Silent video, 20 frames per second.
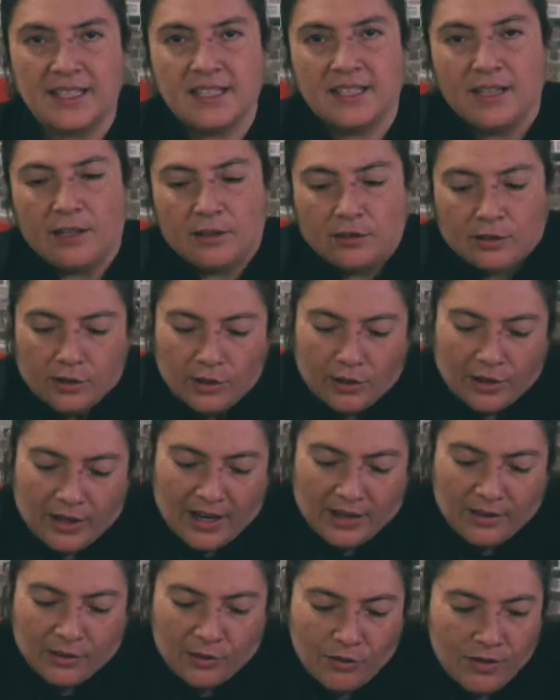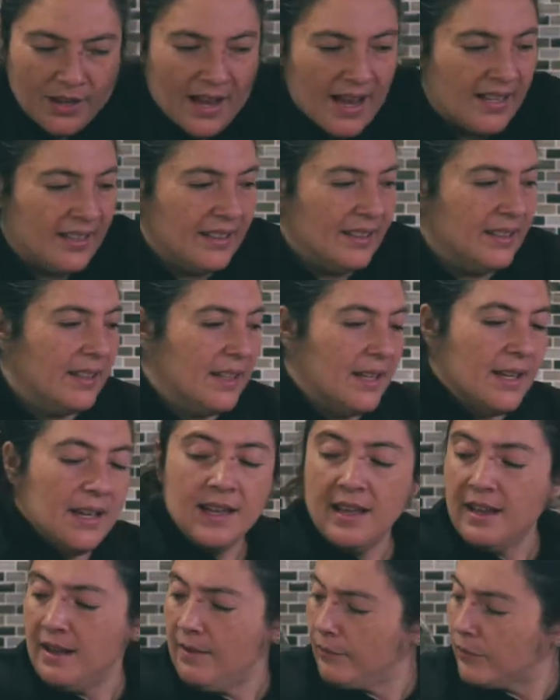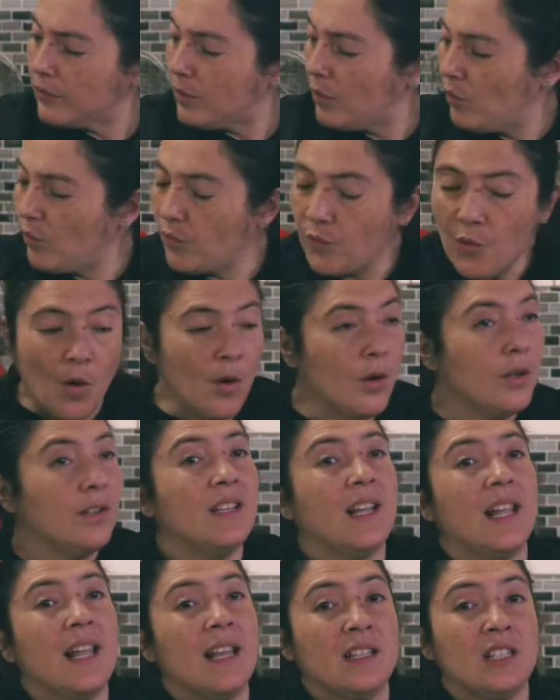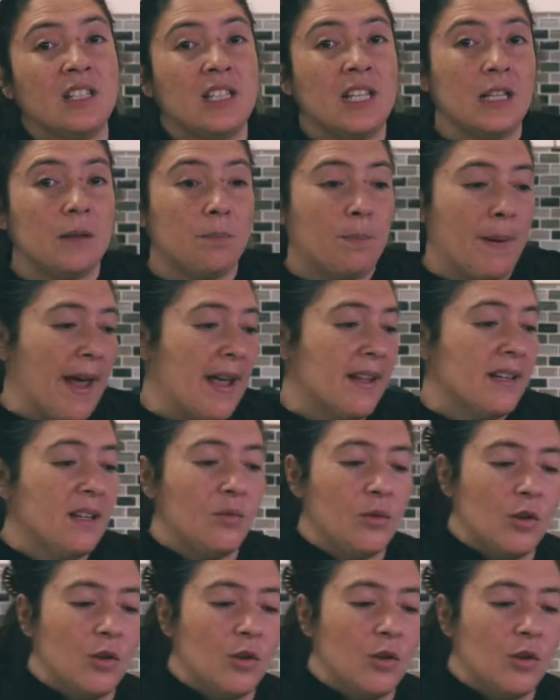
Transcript: there, so you can do that. For the sheet pan, if you